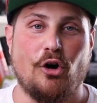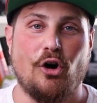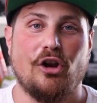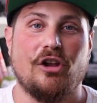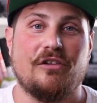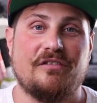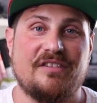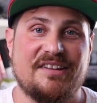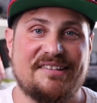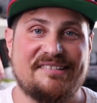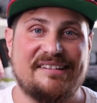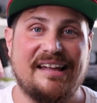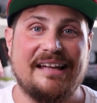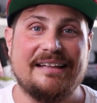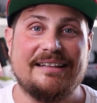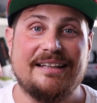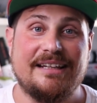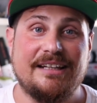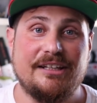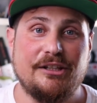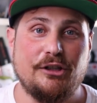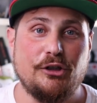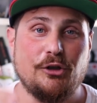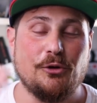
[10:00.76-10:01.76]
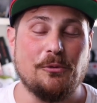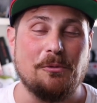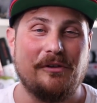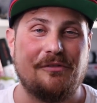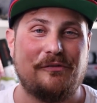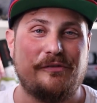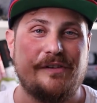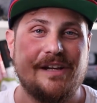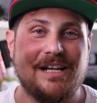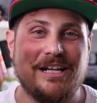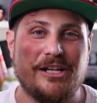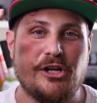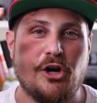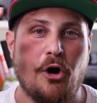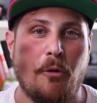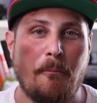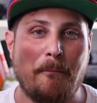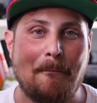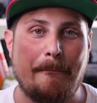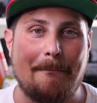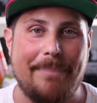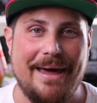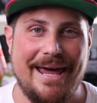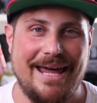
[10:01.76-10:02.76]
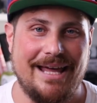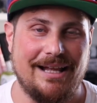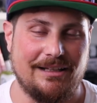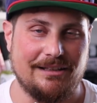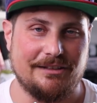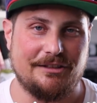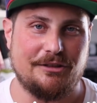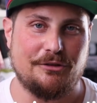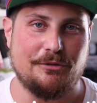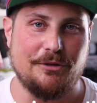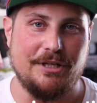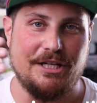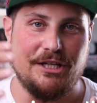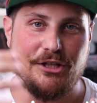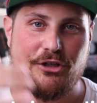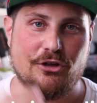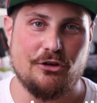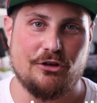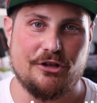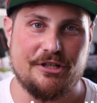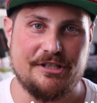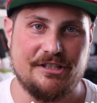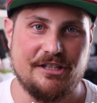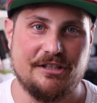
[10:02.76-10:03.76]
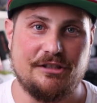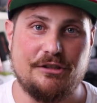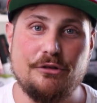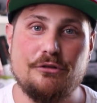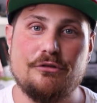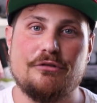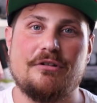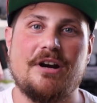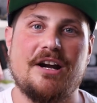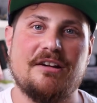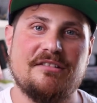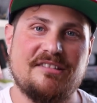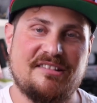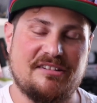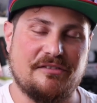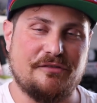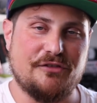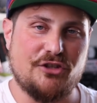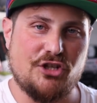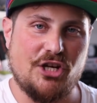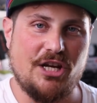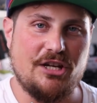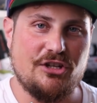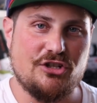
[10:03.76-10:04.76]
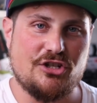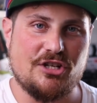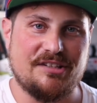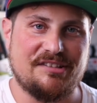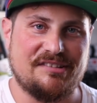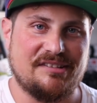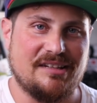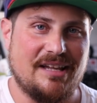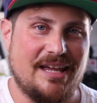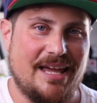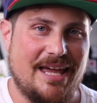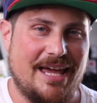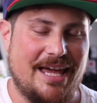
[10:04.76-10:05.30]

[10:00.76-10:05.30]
all of a sudden you will feel compelled to ignore the 2 rounds of changes